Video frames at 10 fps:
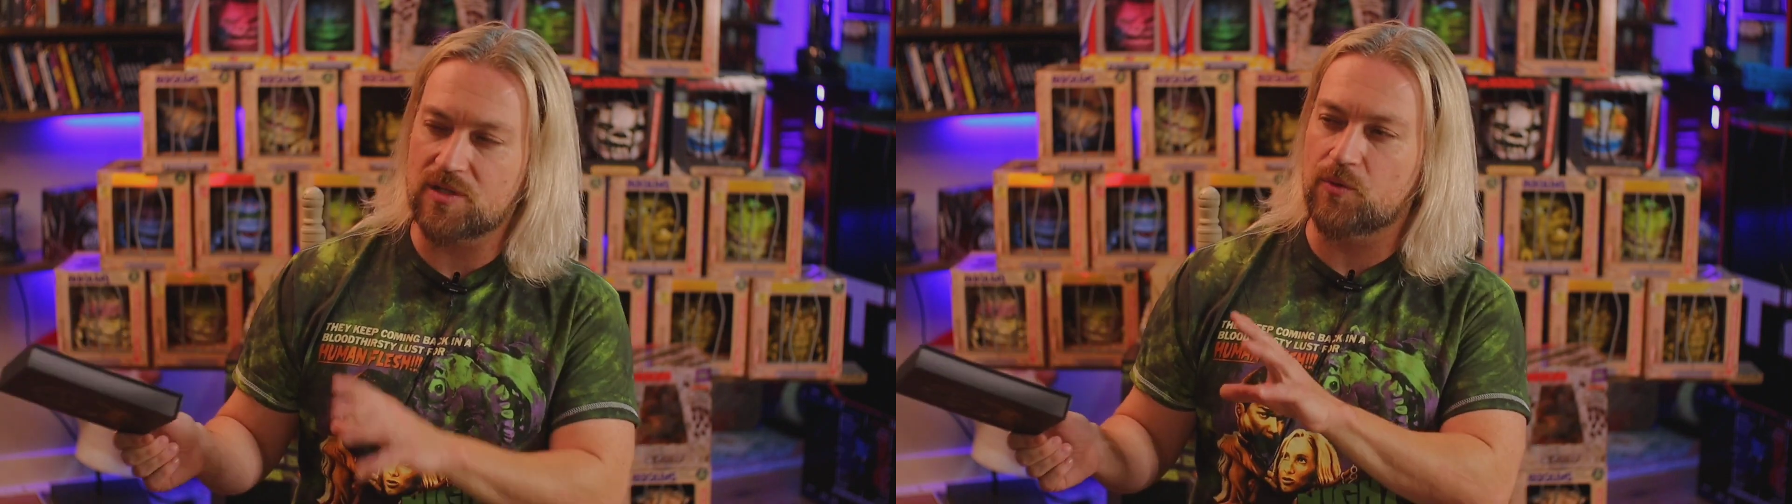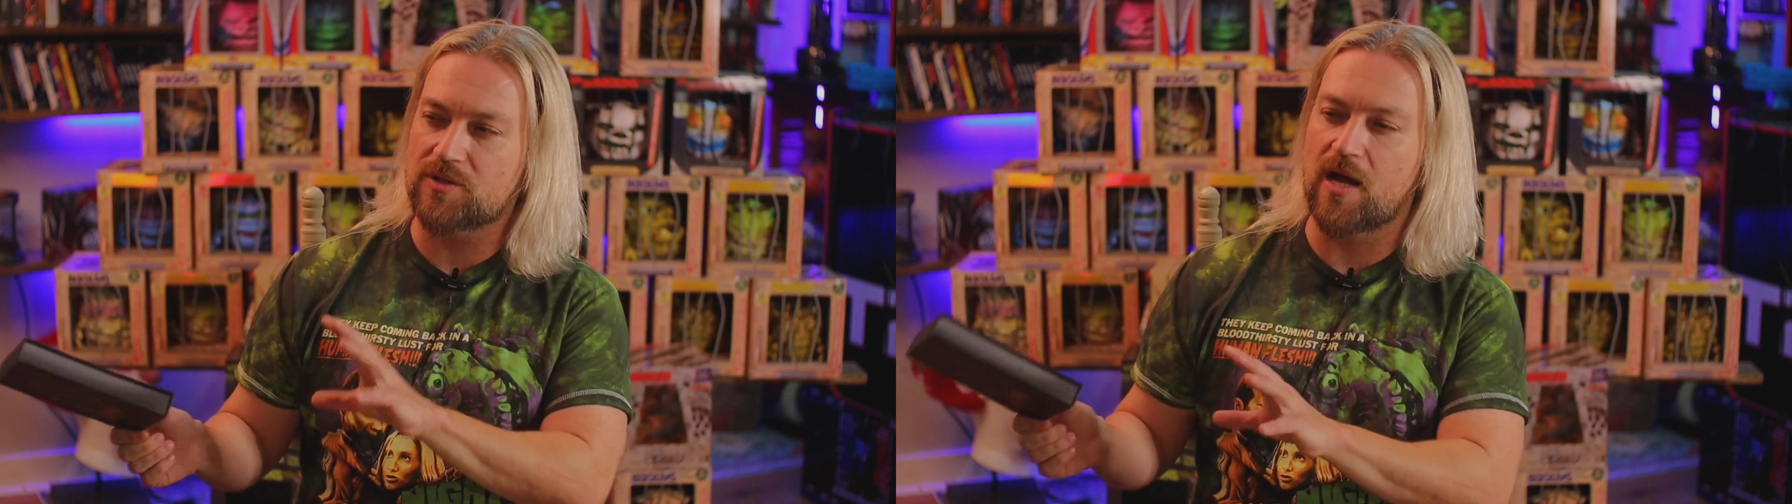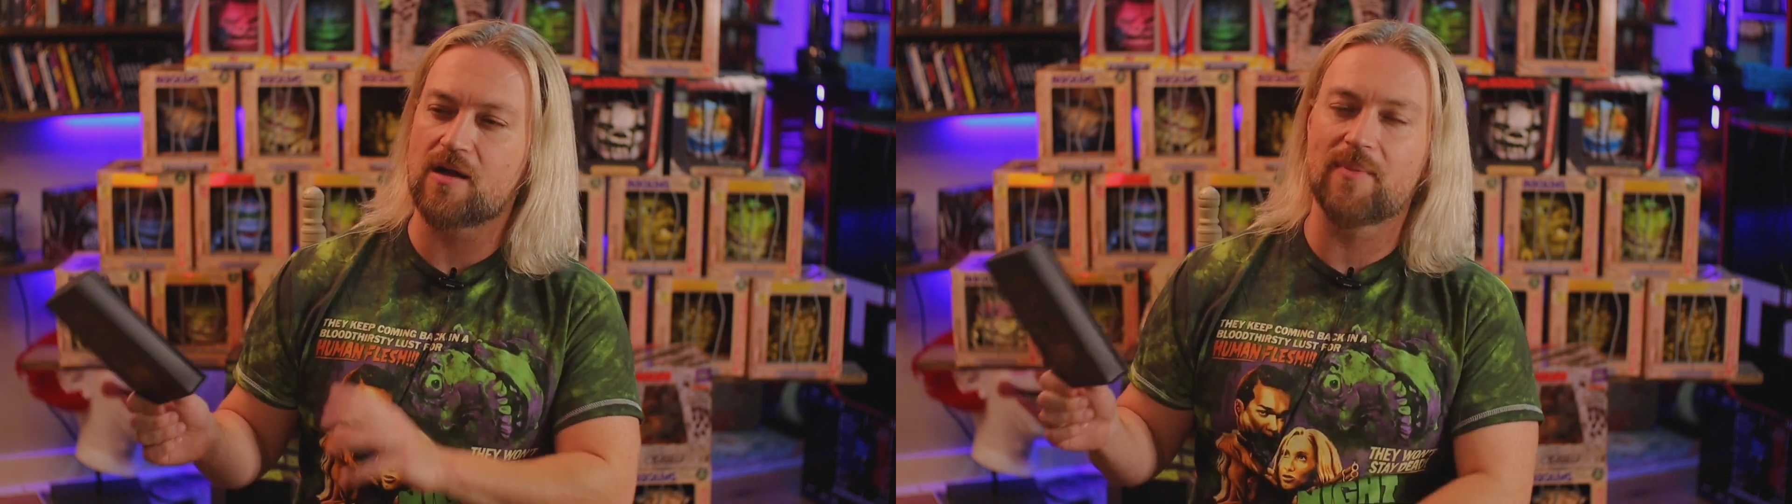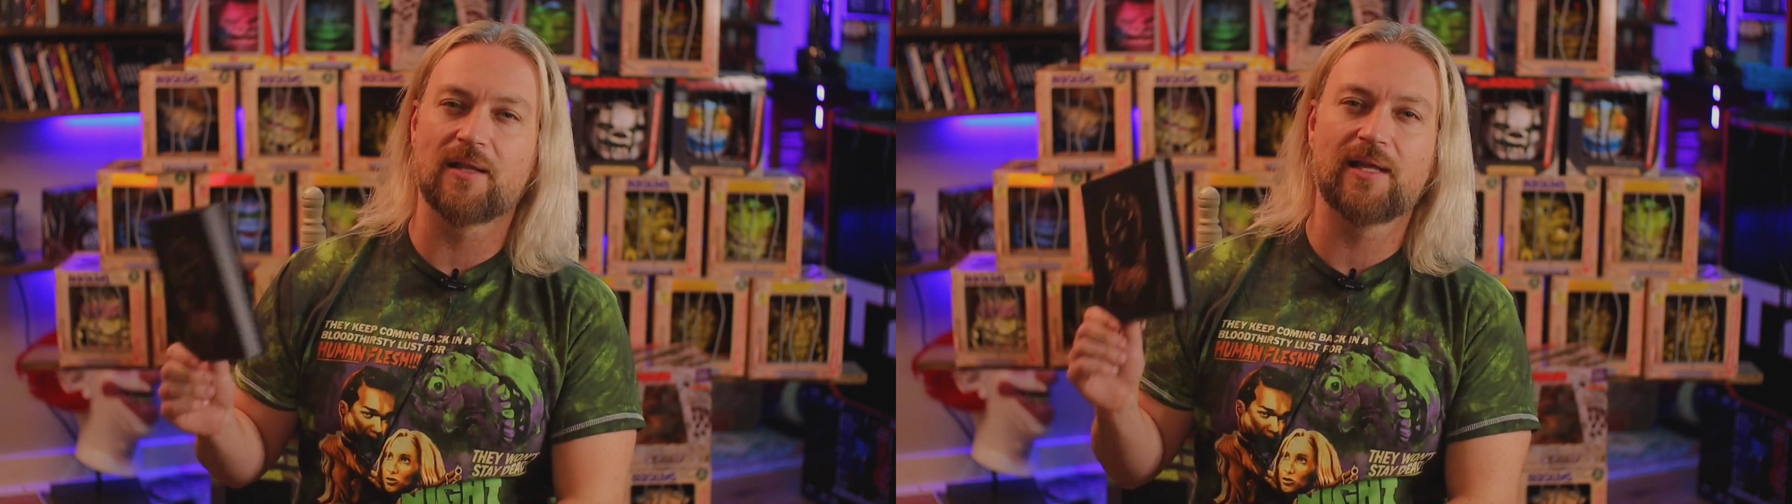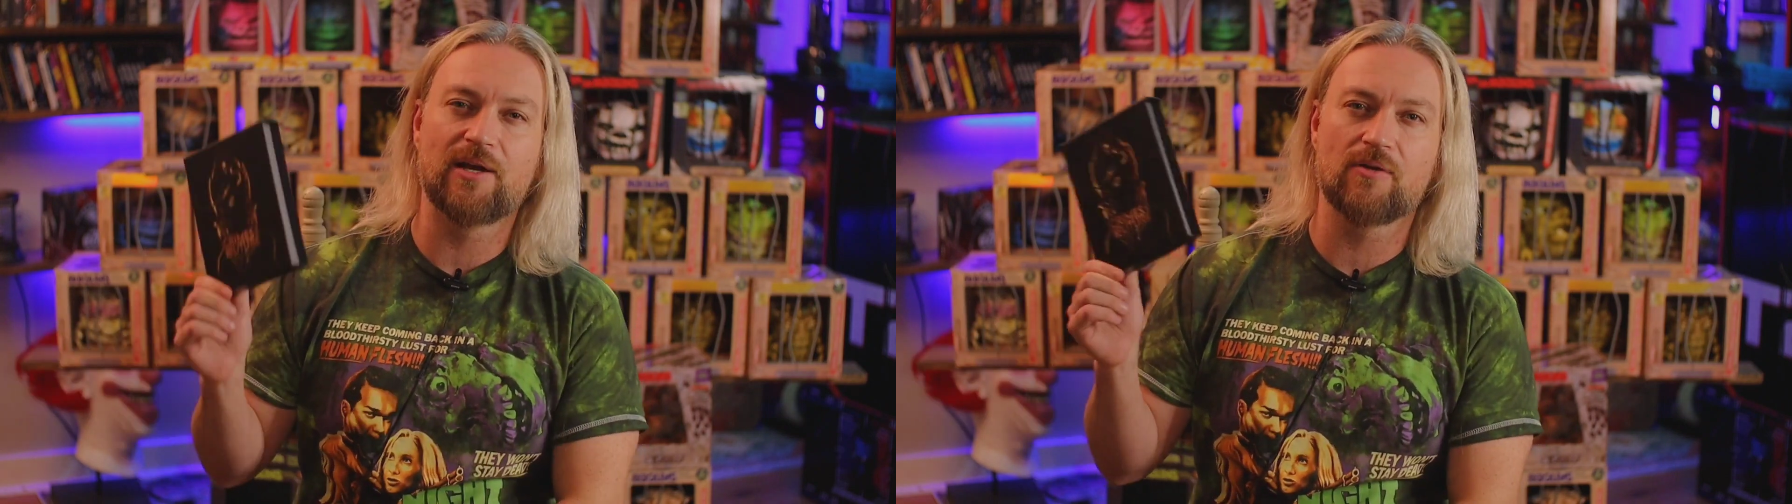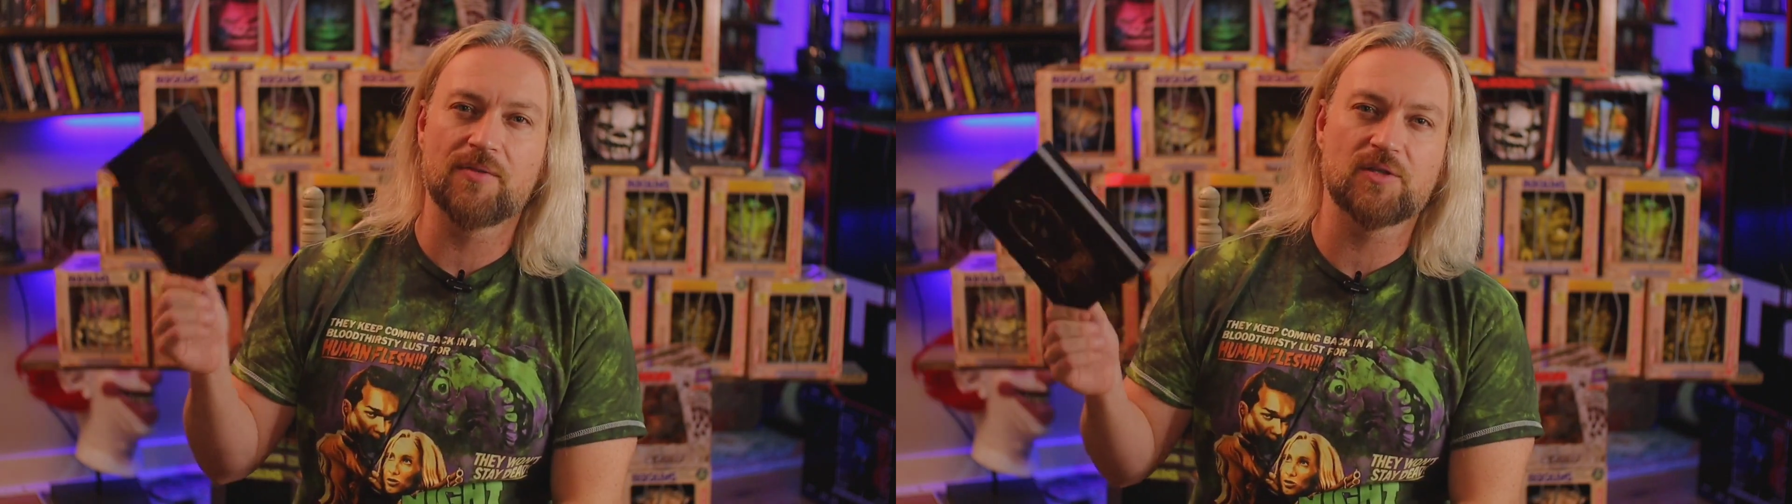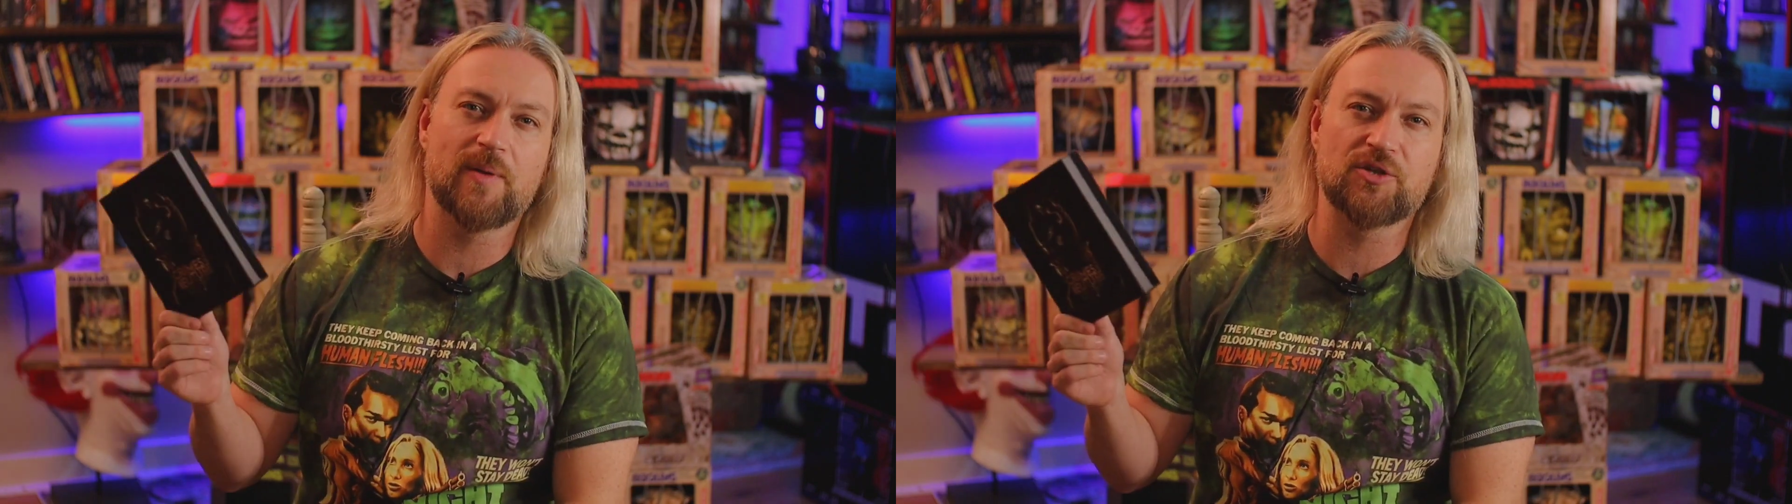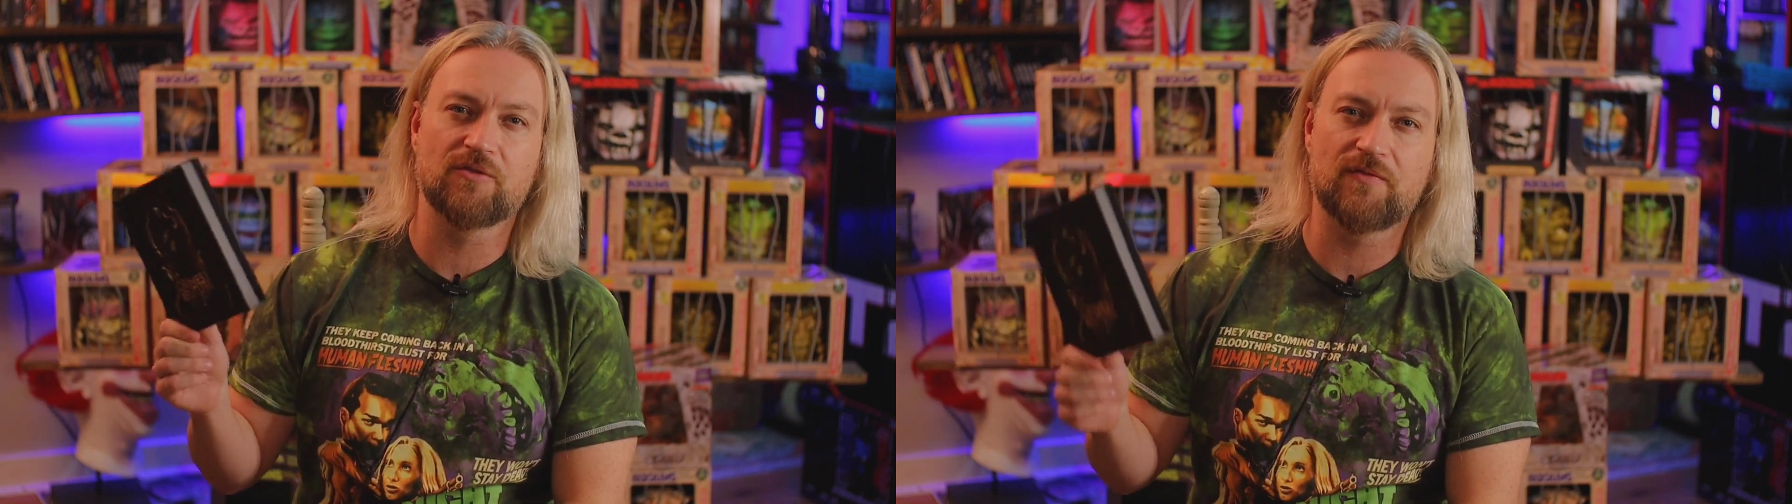that we'll talk about later on the
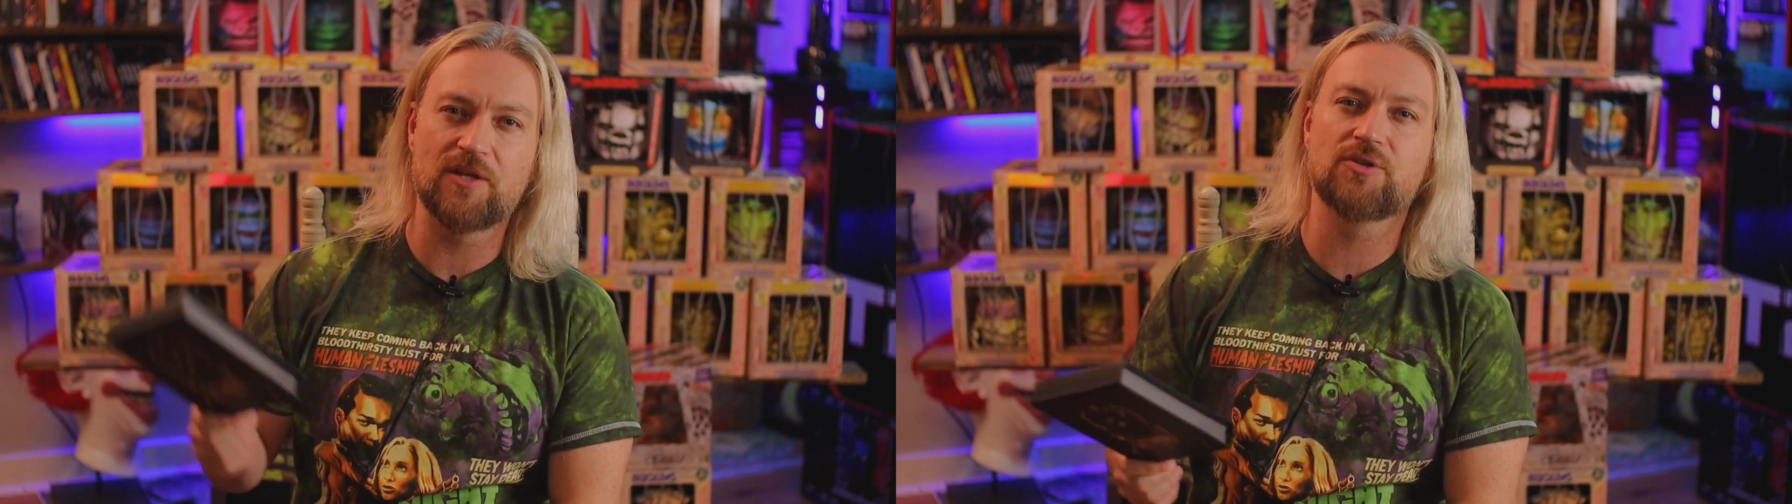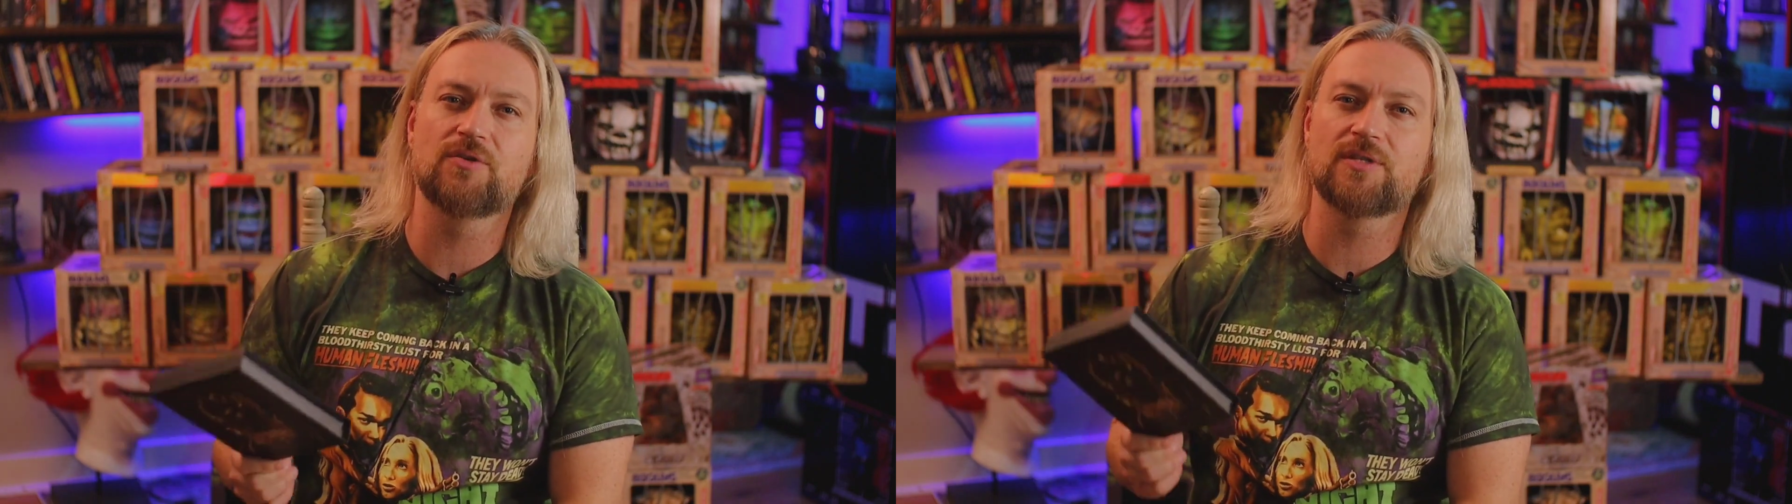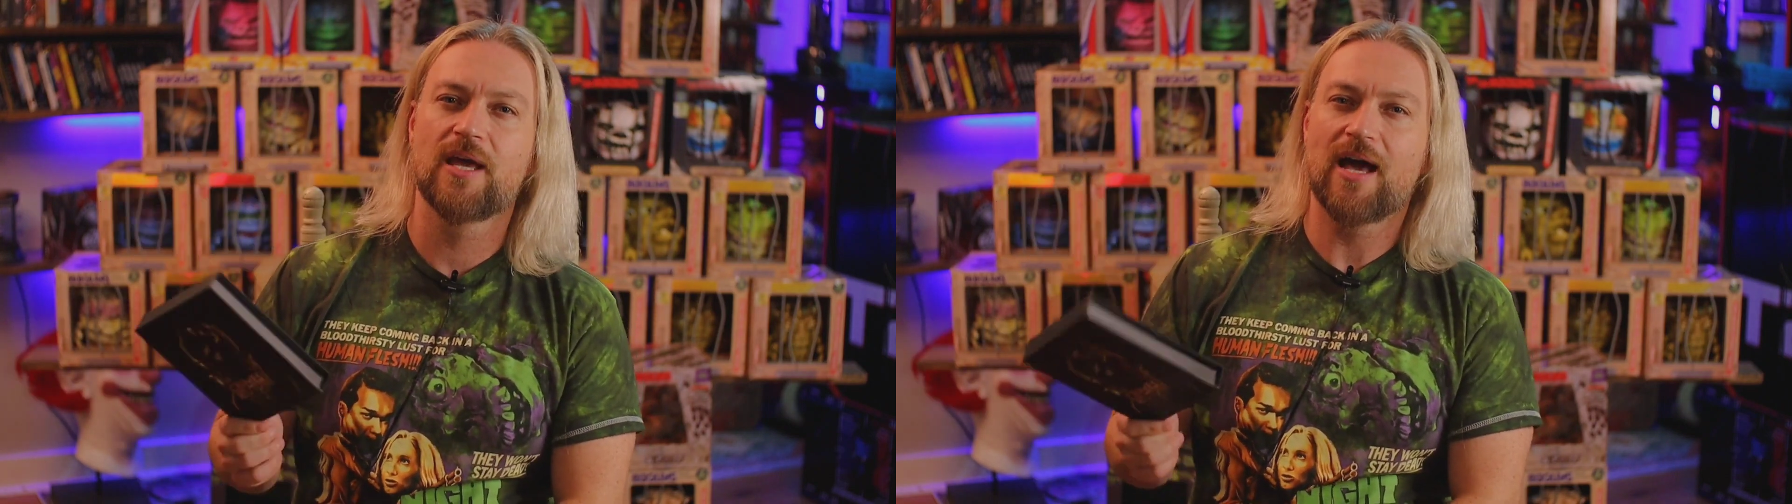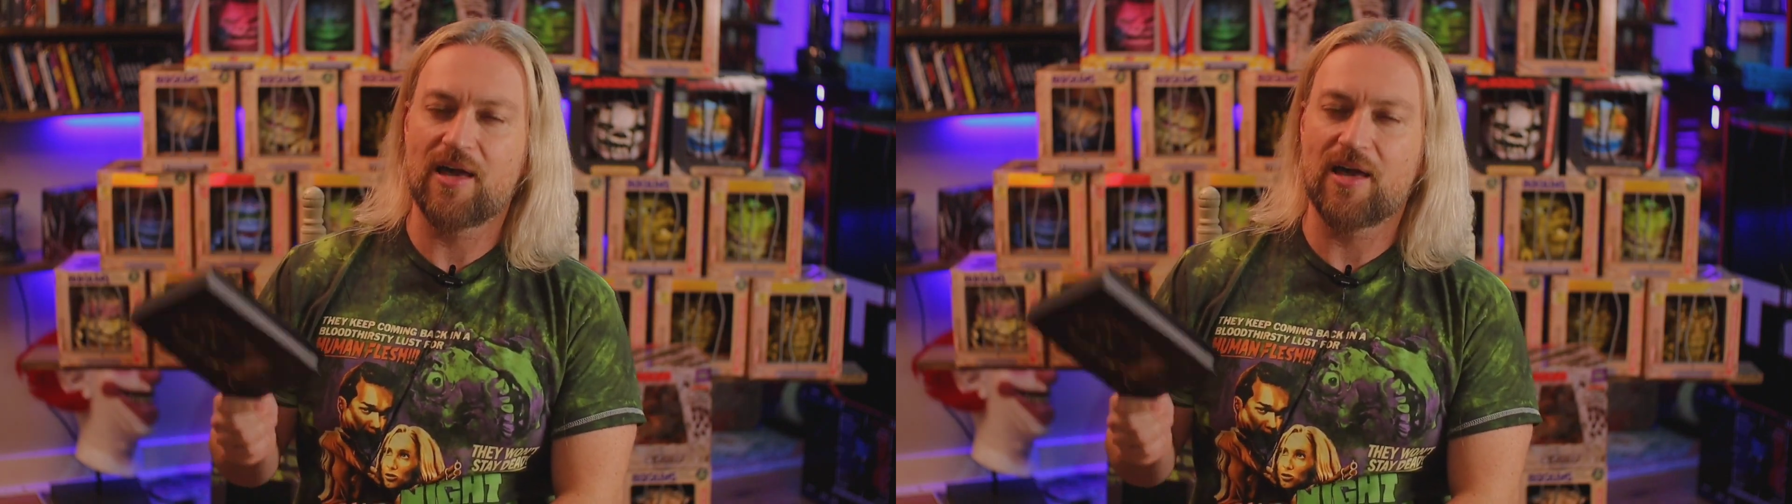special features,